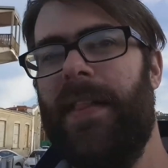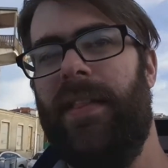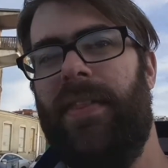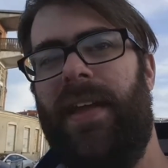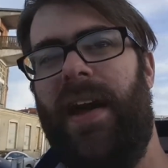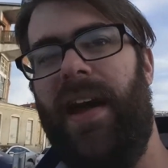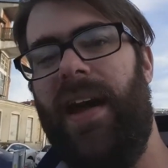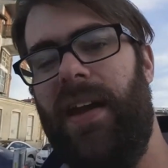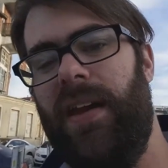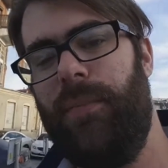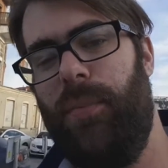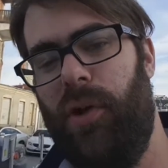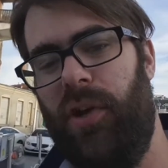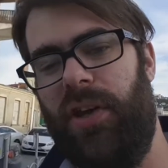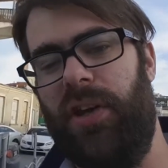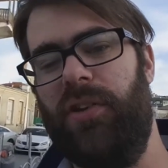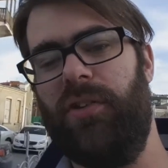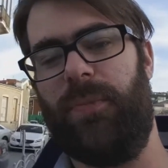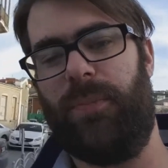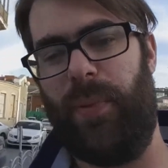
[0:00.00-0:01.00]
Now,
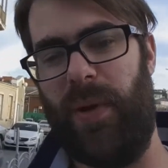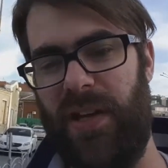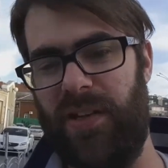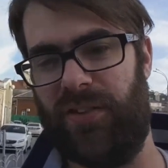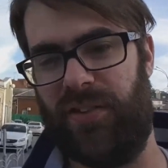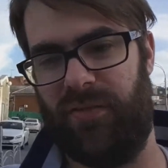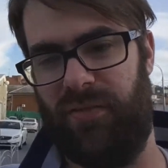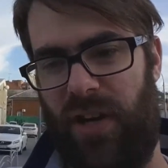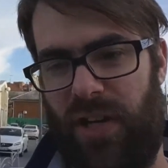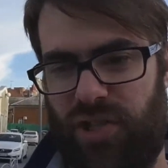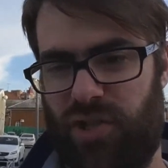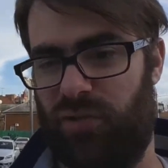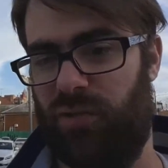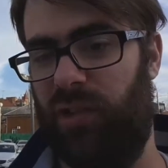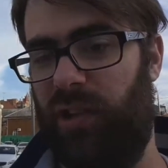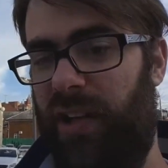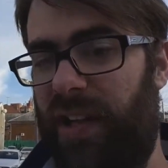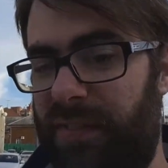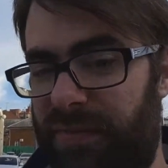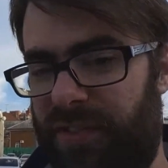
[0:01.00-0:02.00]
anybody who's been to Russia or
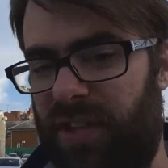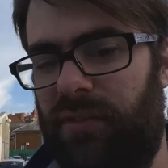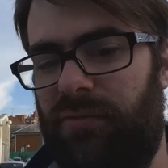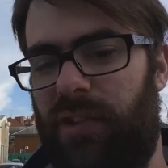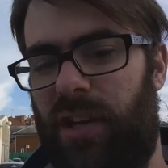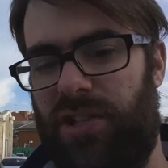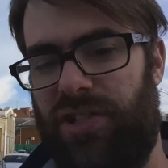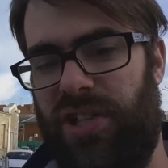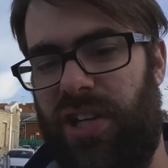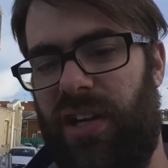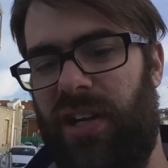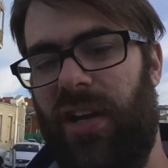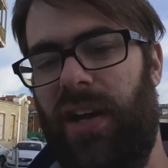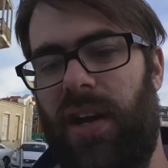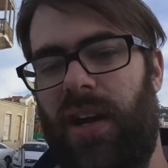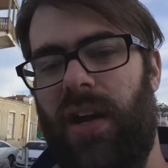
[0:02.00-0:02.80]
lived in Russia